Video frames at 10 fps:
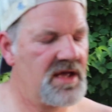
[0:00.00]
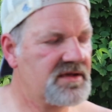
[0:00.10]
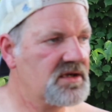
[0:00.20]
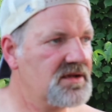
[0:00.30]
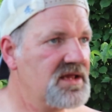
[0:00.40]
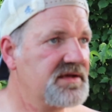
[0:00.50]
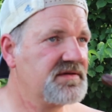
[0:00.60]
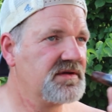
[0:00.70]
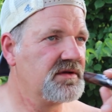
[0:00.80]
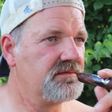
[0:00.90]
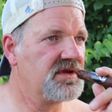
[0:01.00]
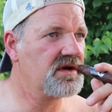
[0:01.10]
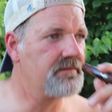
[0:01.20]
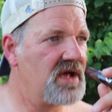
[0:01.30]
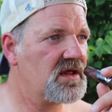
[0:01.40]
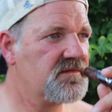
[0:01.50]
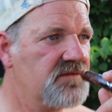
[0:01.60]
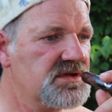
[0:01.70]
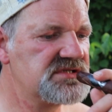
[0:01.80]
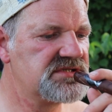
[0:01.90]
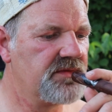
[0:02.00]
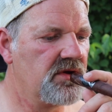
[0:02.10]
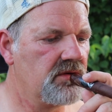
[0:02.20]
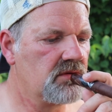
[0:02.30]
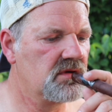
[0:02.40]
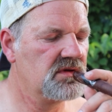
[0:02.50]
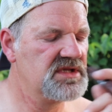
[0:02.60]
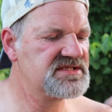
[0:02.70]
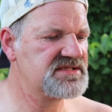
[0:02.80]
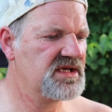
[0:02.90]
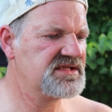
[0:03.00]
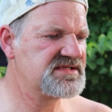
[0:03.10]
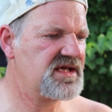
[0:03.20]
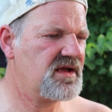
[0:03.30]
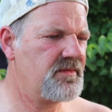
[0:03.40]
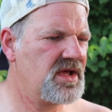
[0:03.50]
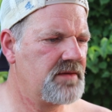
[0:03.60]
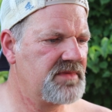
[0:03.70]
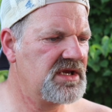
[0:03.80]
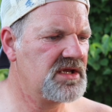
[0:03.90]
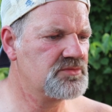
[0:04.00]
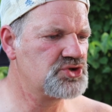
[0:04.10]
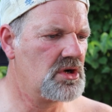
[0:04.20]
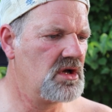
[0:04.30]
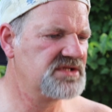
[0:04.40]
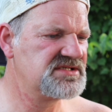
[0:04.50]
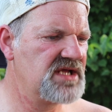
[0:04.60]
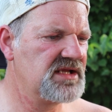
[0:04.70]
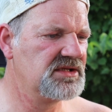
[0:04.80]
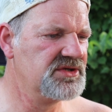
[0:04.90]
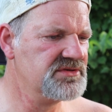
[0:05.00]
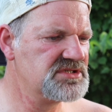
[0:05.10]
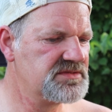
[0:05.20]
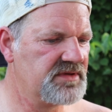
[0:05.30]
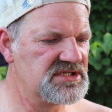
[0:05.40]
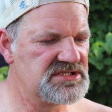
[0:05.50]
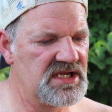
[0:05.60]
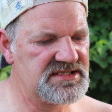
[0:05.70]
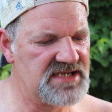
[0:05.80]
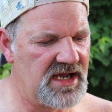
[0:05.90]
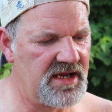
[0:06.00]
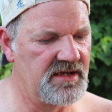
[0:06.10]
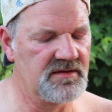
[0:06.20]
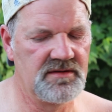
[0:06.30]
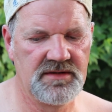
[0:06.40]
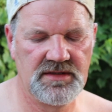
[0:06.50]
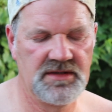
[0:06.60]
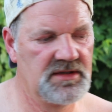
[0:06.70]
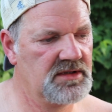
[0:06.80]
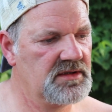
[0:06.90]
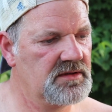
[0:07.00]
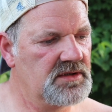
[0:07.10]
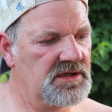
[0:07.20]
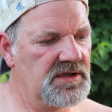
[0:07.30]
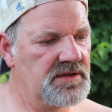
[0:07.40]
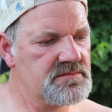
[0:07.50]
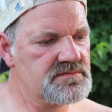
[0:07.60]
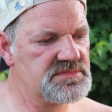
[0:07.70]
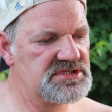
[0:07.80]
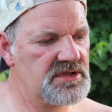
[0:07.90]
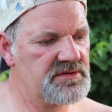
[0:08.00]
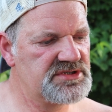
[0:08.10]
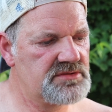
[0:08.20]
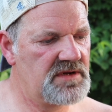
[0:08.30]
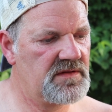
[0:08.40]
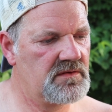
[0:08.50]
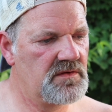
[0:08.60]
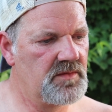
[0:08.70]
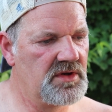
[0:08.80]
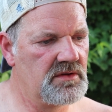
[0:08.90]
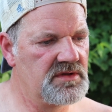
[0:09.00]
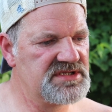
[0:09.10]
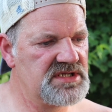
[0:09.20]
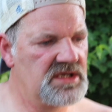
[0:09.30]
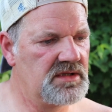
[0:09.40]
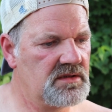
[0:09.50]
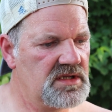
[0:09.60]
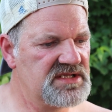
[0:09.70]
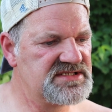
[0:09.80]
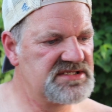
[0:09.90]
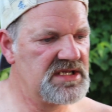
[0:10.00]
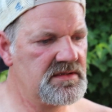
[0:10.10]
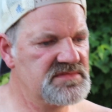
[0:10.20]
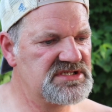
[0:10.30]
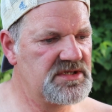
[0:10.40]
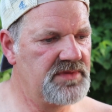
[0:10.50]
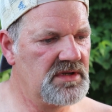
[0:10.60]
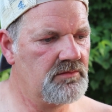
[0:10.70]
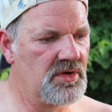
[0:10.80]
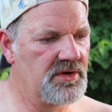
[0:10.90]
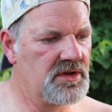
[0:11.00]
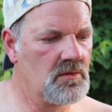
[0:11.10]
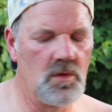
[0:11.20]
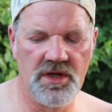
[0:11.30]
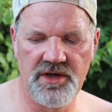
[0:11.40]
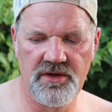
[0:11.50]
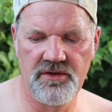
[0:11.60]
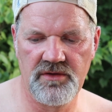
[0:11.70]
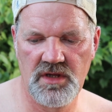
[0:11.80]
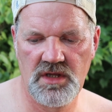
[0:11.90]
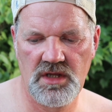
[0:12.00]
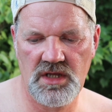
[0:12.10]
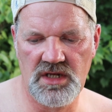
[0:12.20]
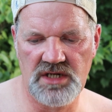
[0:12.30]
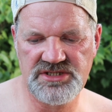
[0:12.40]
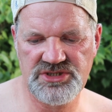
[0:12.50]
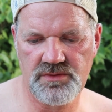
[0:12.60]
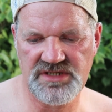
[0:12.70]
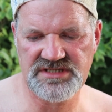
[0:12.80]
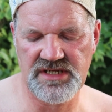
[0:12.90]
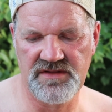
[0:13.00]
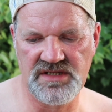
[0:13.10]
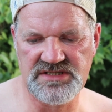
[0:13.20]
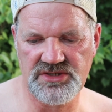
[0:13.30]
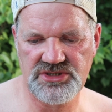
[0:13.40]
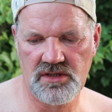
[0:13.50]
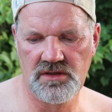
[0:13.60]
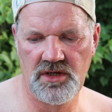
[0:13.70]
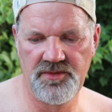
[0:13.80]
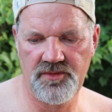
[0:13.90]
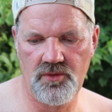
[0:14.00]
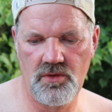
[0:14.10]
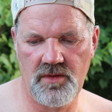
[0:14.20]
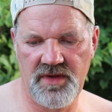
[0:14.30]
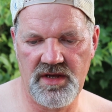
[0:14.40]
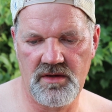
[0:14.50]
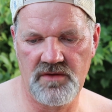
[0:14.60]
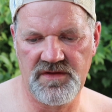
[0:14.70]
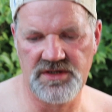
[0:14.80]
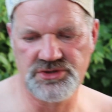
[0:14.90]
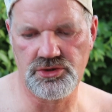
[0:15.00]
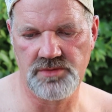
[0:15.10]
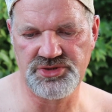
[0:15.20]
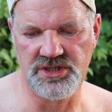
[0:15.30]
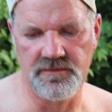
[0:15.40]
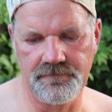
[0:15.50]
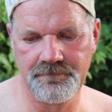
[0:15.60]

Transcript: I kind of like to get a mouthful of smoke. It's got about a medium draw. It's not loose, but it's not tight. So it's right there in the middle. It seems to be burning well. And I just want to say this. I'll share a little bit more about on the description.